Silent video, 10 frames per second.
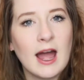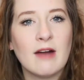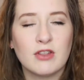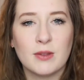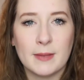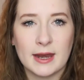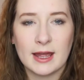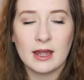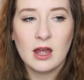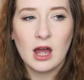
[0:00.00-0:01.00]
have at the
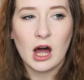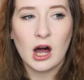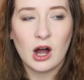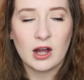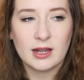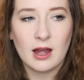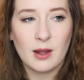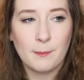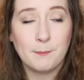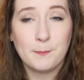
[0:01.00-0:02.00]
minute are
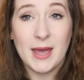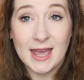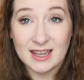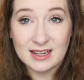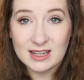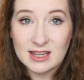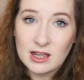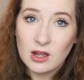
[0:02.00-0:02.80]
pink